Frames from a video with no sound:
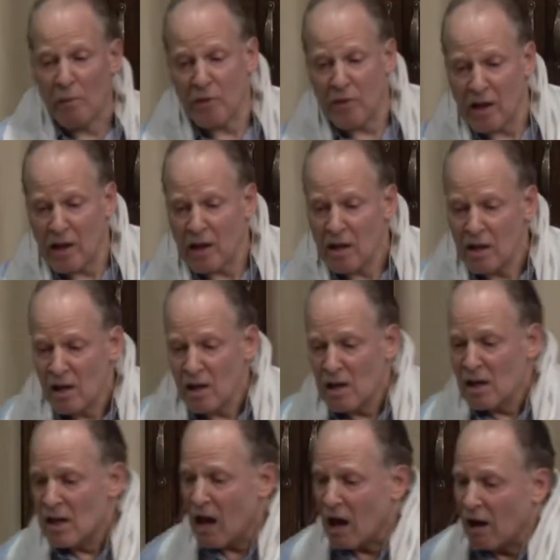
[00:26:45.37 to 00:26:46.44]
thing,
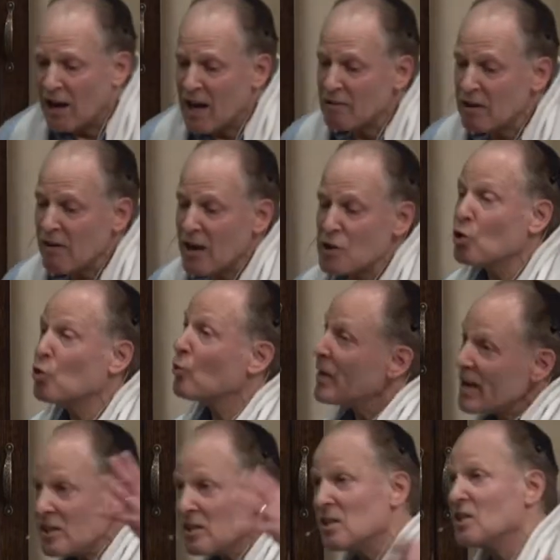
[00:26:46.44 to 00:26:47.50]
uh, even if your
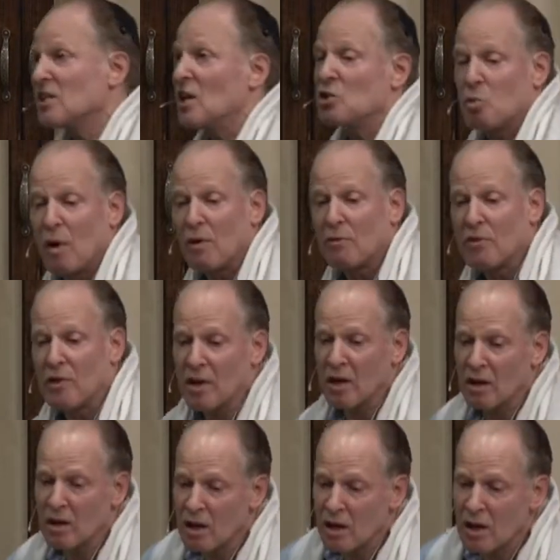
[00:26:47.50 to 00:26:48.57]
reason says one
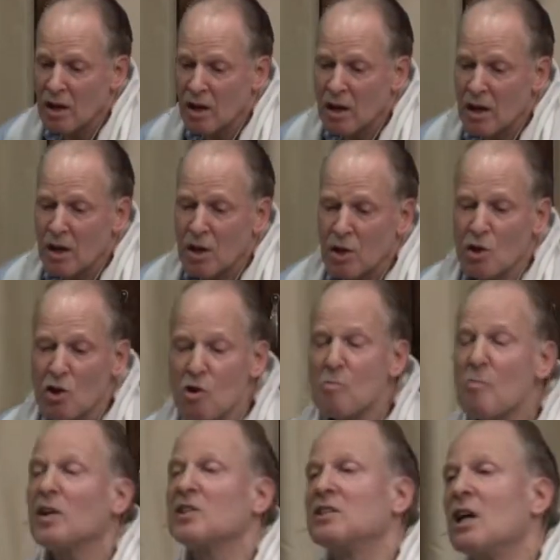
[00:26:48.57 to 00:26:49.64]
thing, you
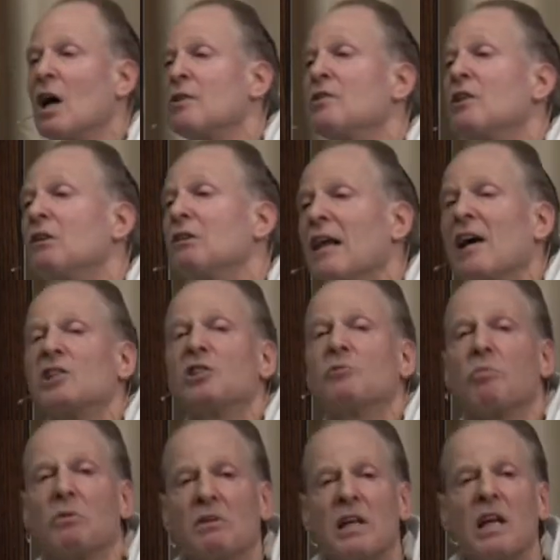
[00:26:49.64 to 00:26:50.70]
must nonetheless
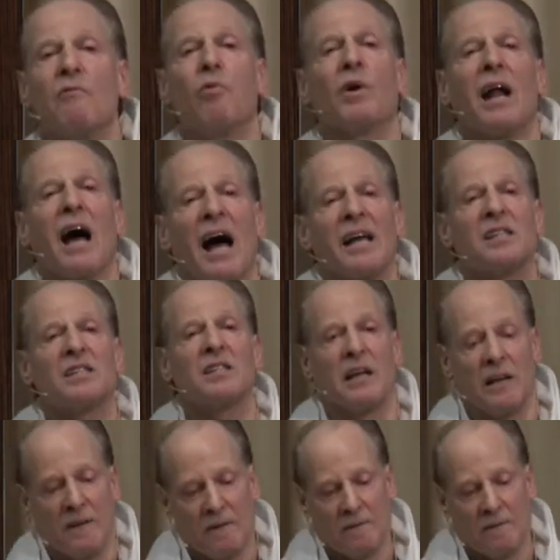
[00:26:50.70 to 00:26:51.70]
believe what I say.